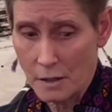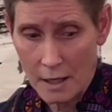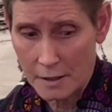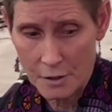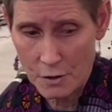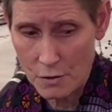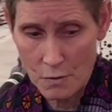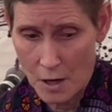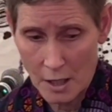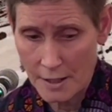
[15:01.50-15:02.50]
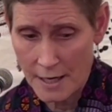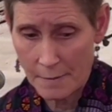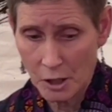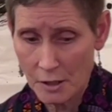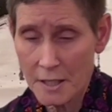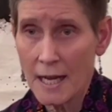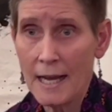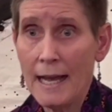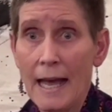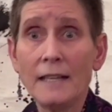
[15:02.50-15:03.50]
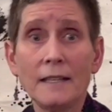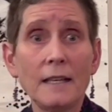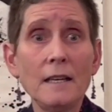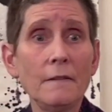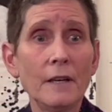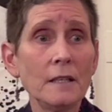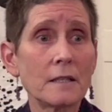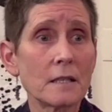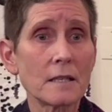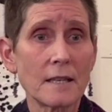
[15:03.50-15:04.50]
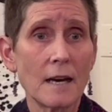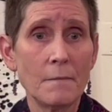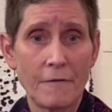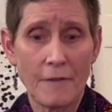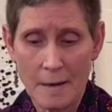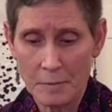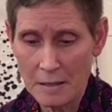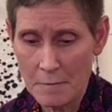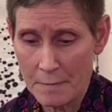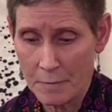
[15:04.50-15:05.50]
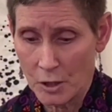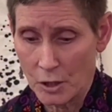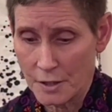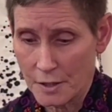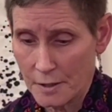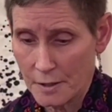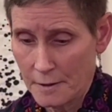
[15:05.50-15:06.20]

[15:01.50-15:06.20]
talk to our neighbors and even to some family members.